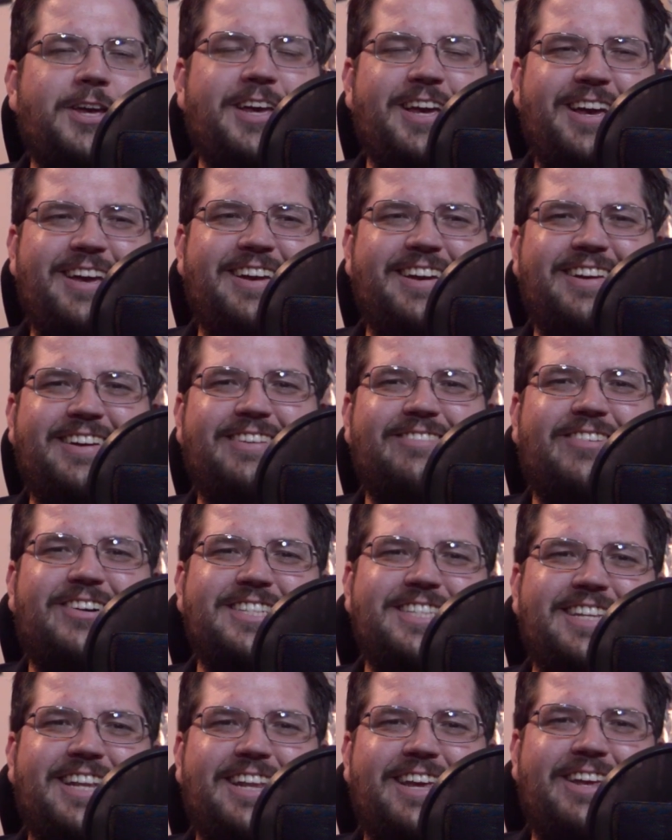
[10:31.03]
It
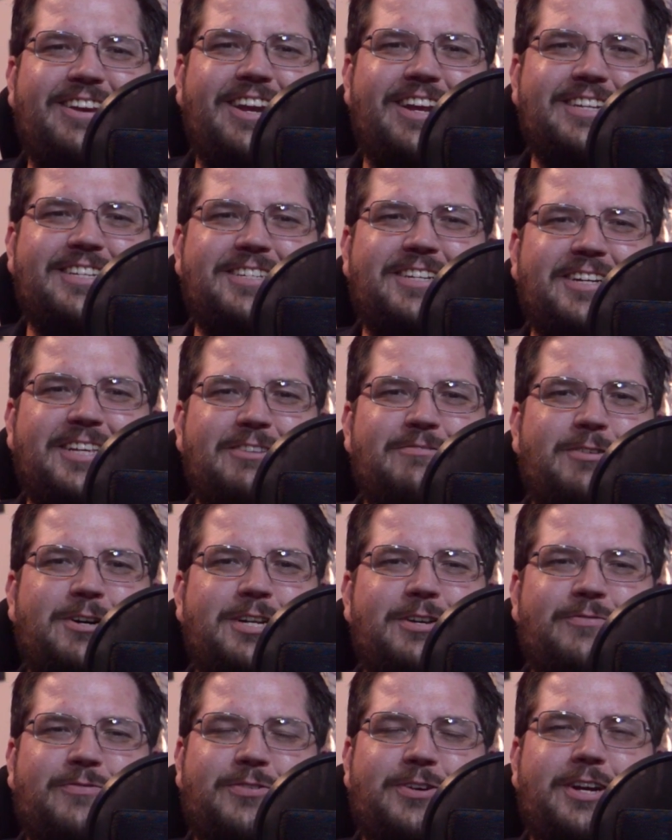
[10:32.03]
wasn't that he necessarily
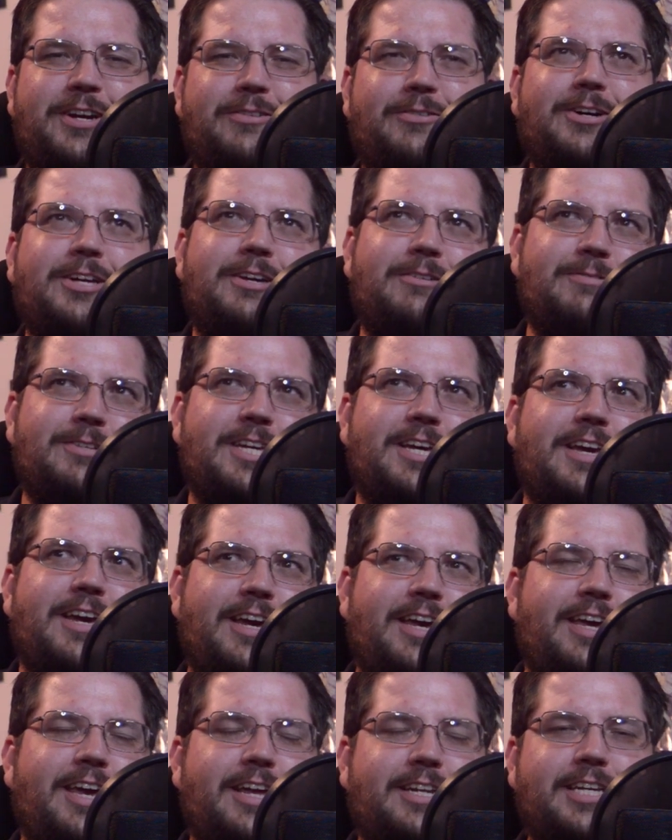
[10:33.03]
wanted to free... Well, he,
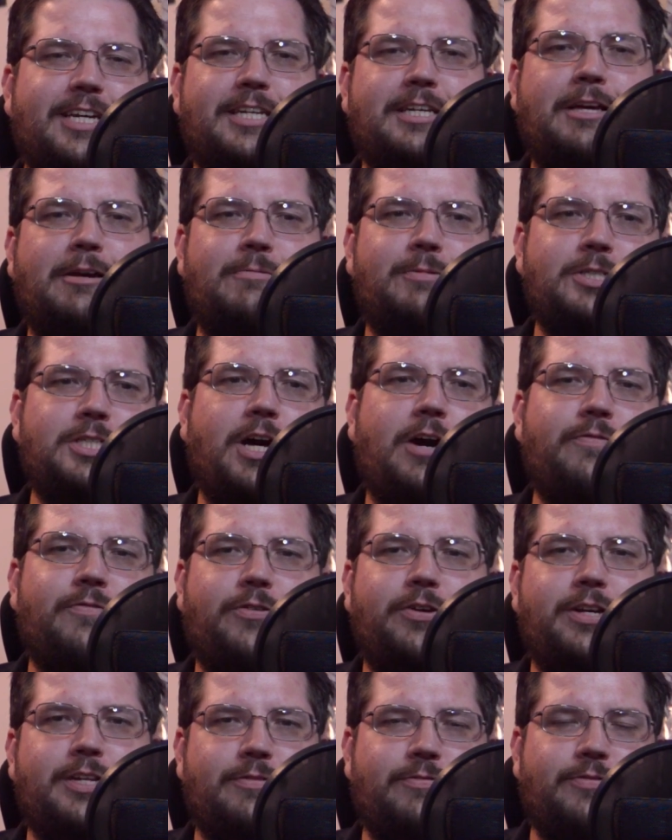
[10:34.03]
he technically was
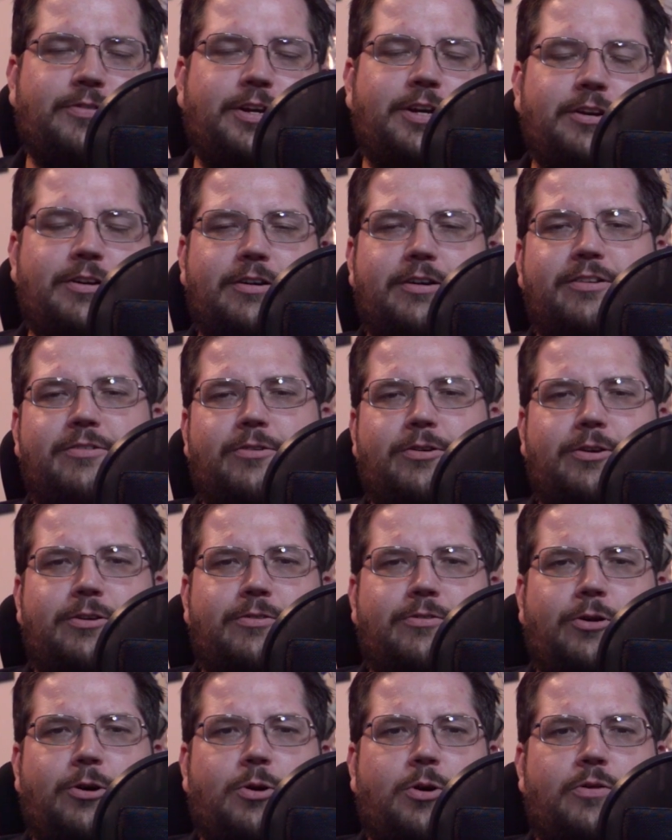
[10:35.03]
offering to free her in, in
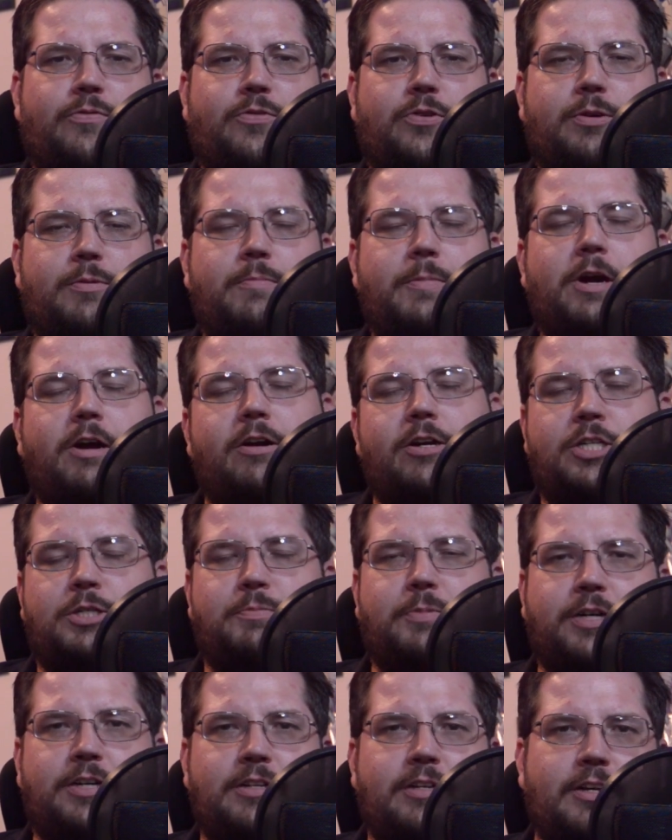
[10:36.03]
order for
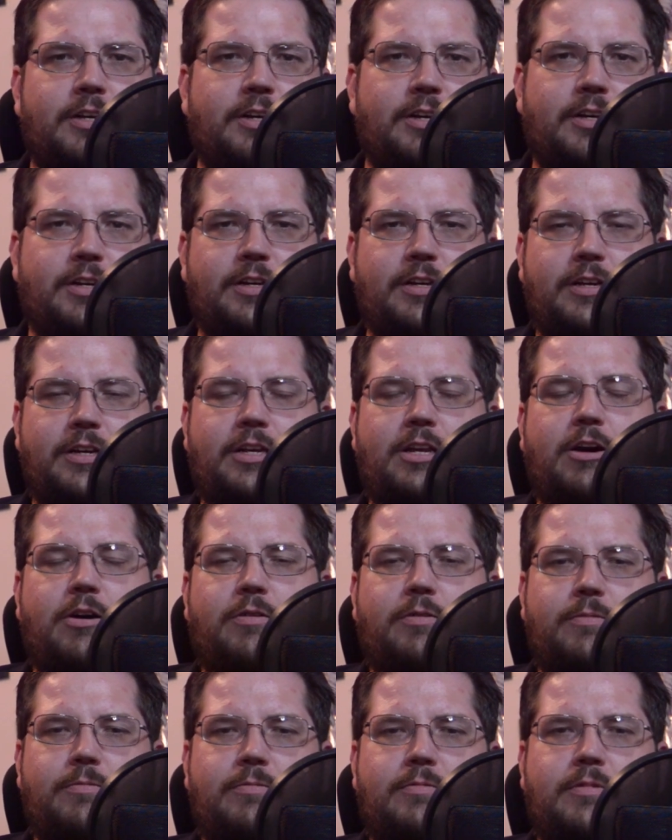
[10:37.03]
marriage, but, you
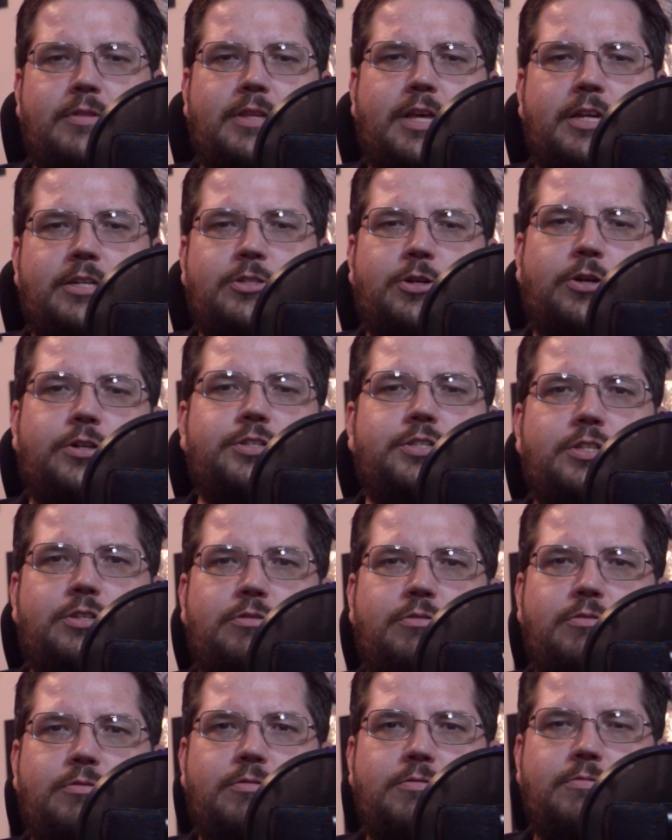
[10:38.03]
know, then turns
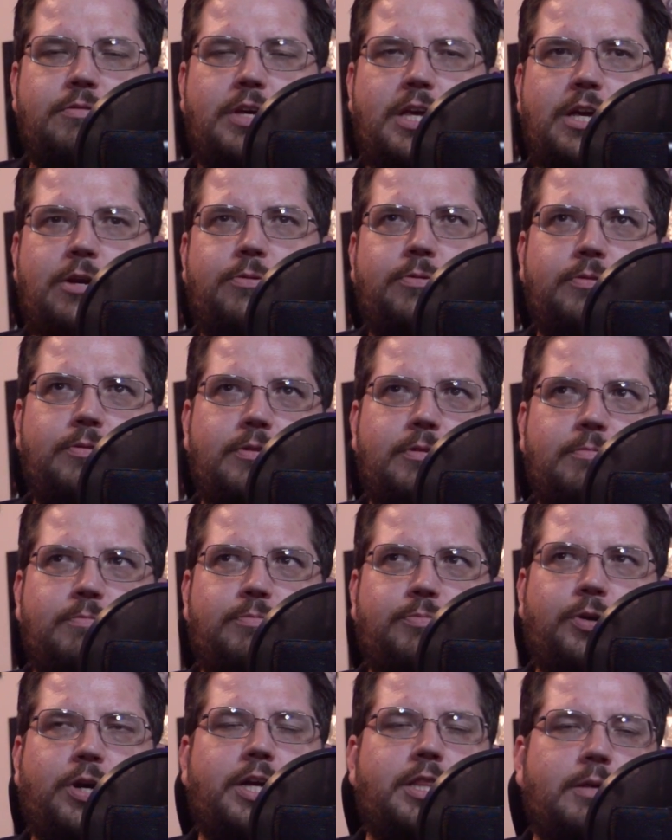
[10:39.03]
to e
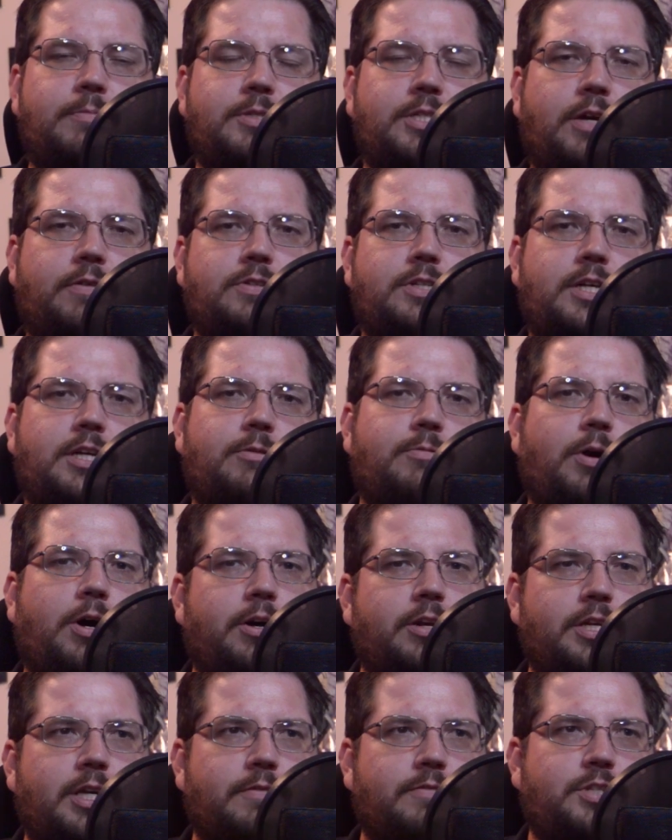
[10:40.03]
bringing themselves to
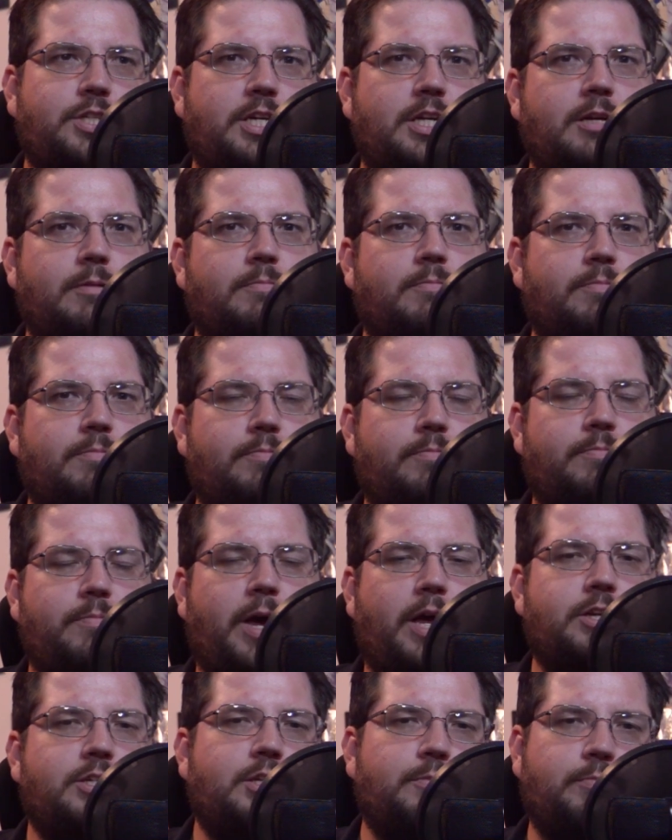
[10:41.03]
equality. If she can
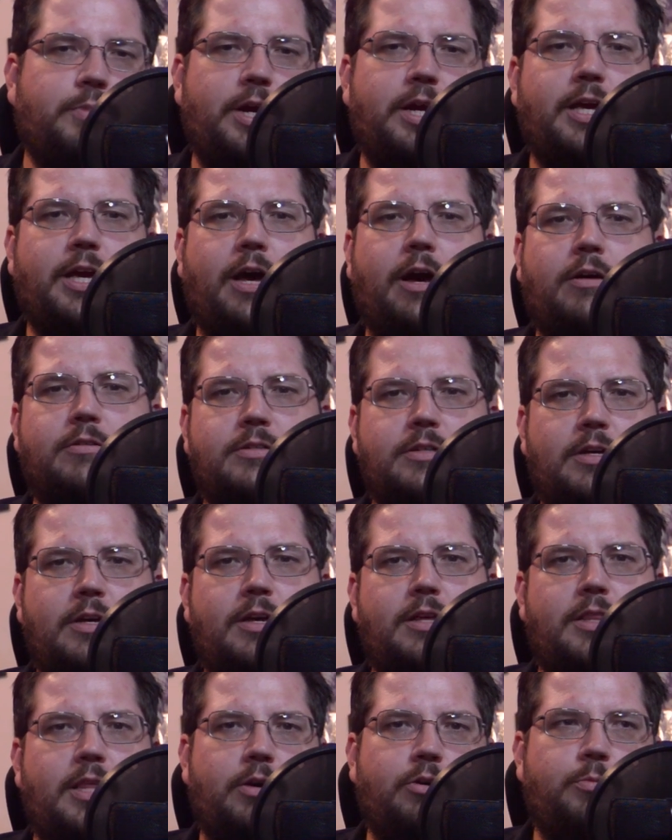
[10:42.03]
manage to break out,
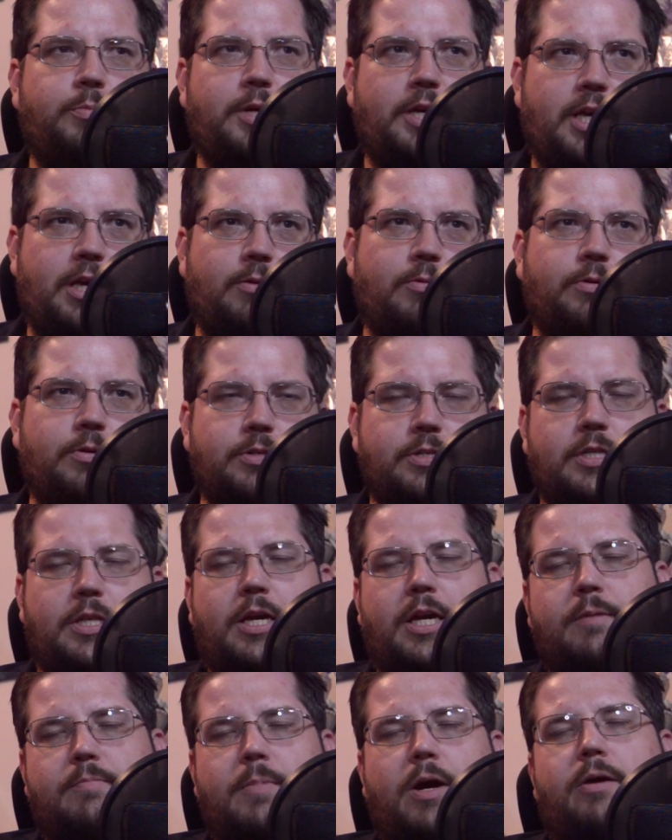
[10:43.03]
they'll be equals and
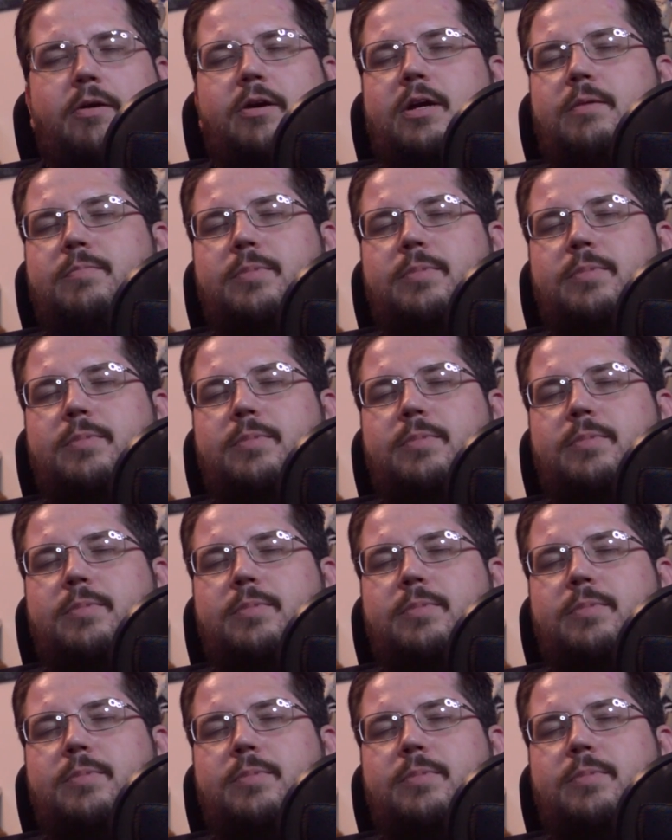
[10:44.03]
they can marry.